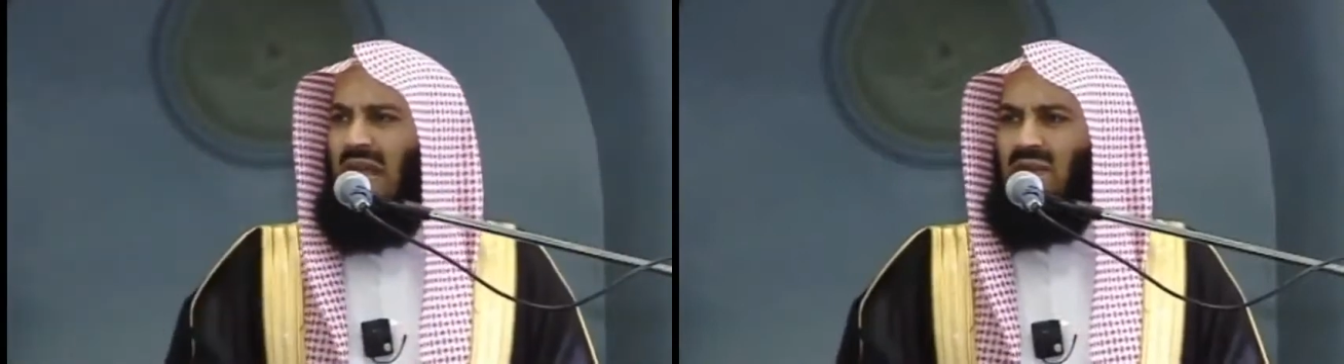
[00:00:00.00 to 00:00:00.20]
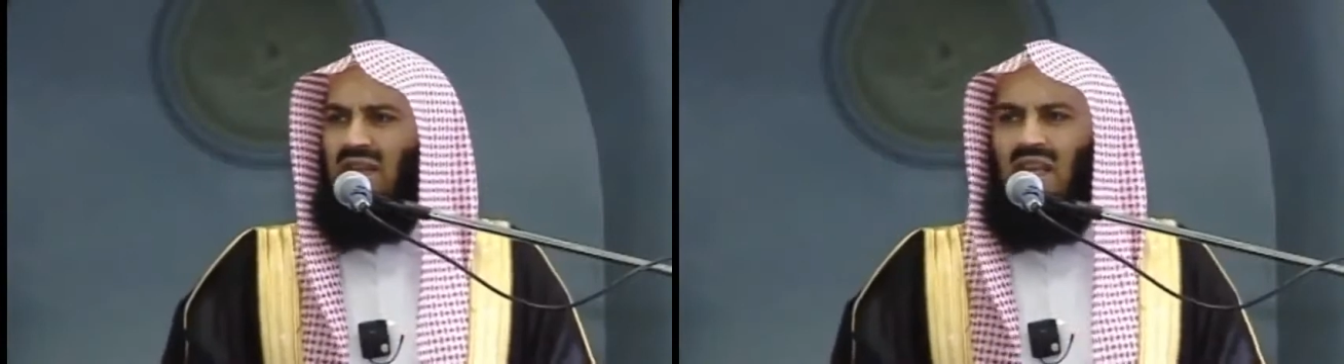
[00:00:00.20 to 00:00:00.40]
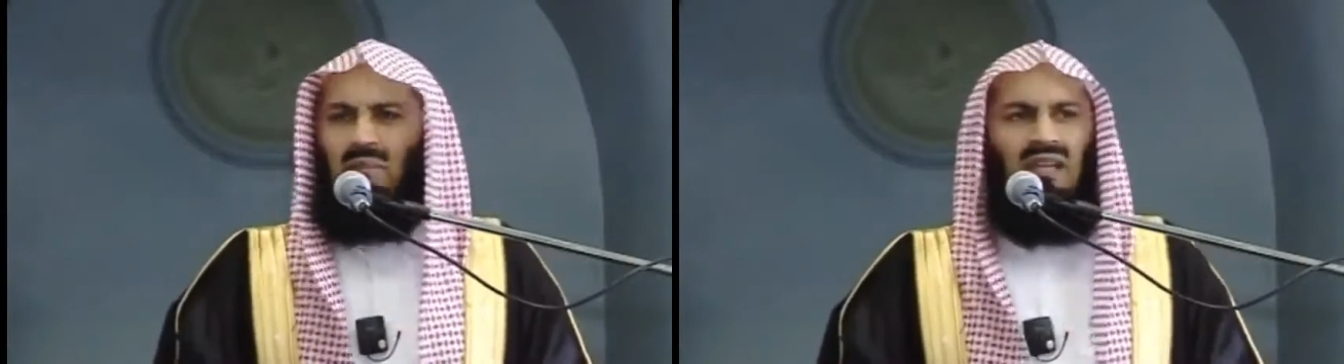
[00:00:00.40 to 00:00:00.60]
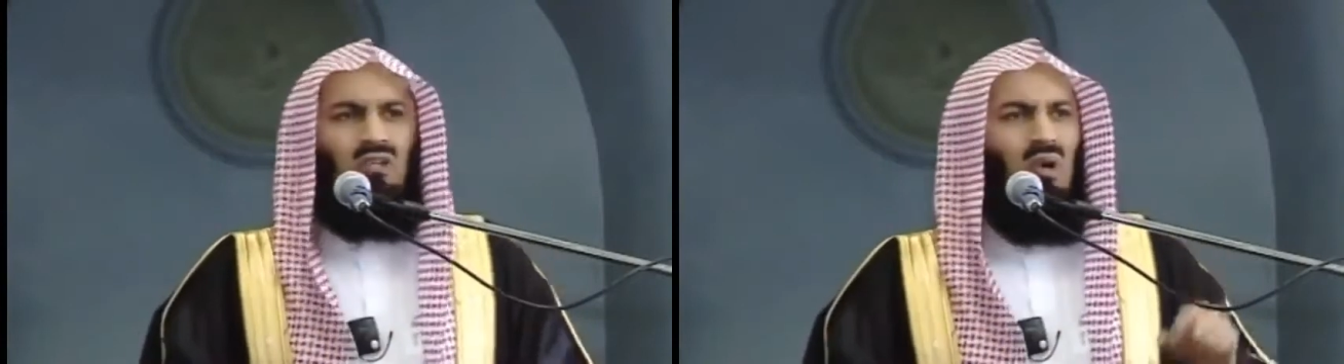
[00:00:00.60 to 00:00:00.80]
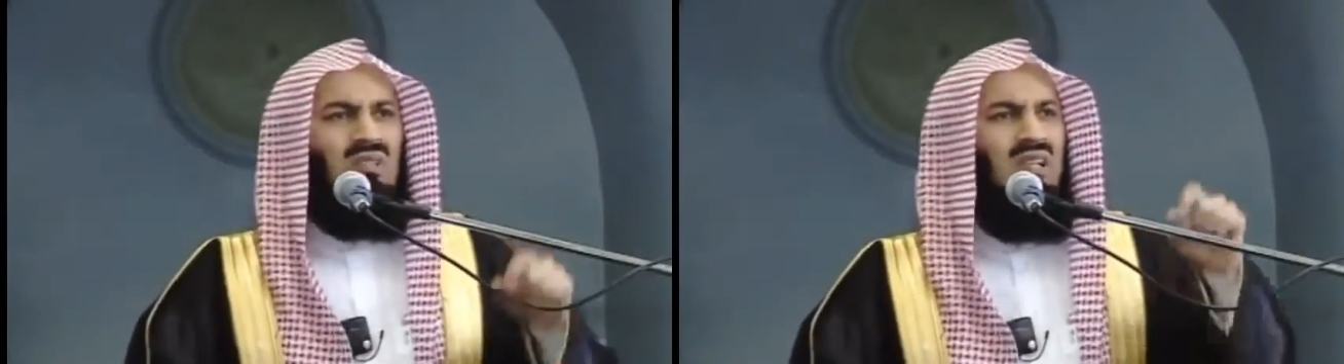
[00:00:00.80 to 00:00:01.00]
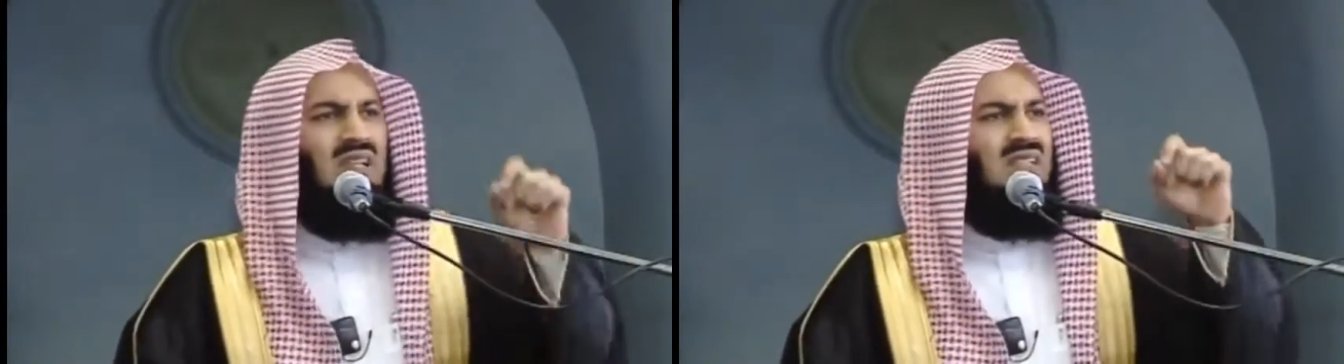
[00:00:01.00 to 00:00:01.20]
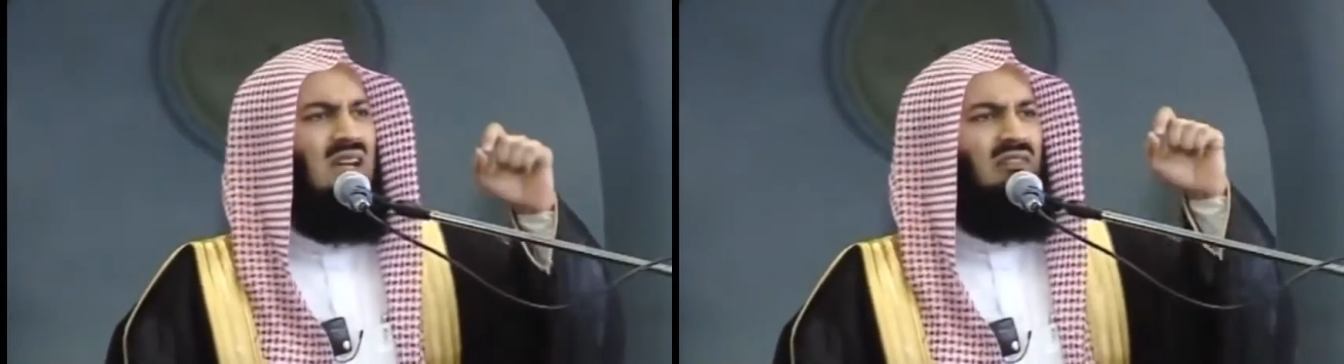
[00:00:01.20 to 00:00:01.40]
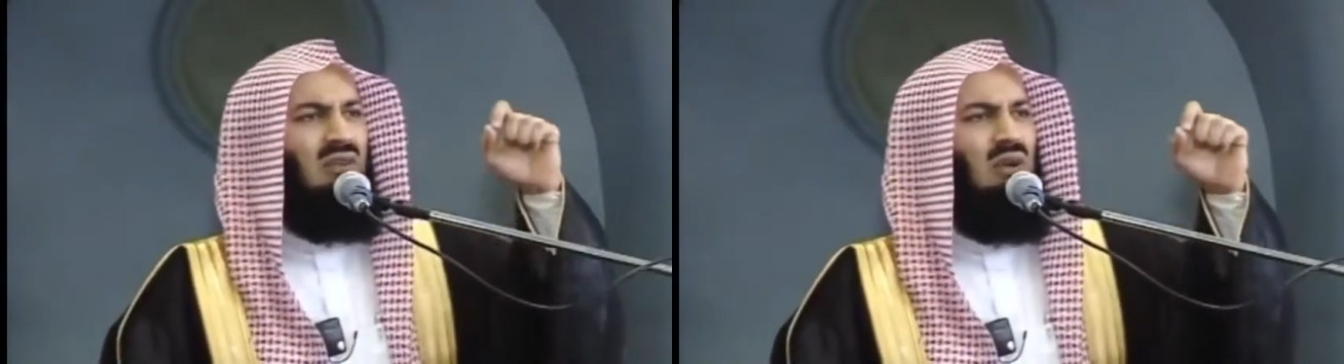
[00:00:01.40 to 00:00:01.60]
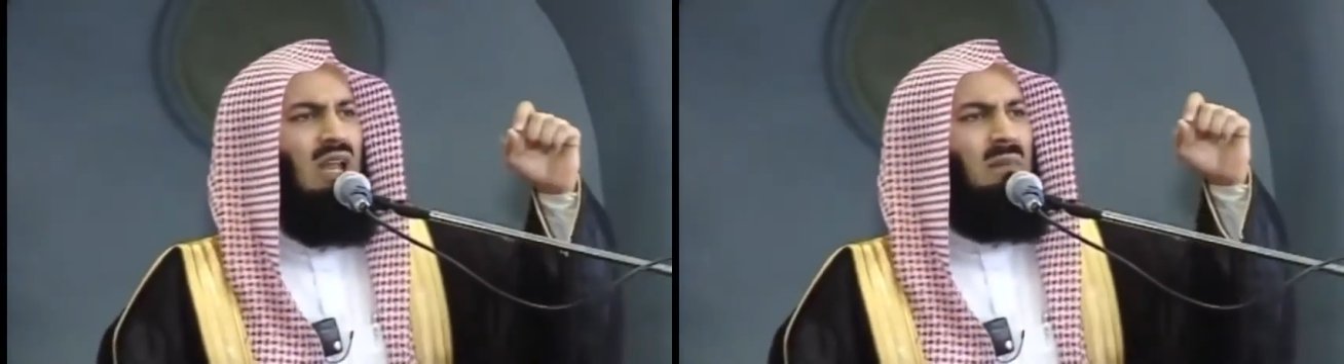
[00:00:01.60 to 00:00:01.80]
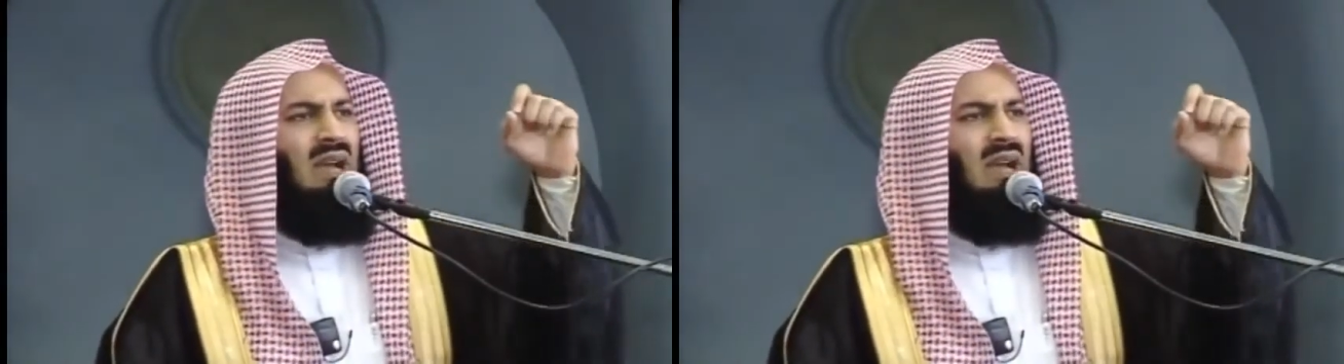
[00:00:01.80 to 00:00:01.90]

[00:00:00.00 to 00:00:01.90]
habit, my daughter, astaghfirullah,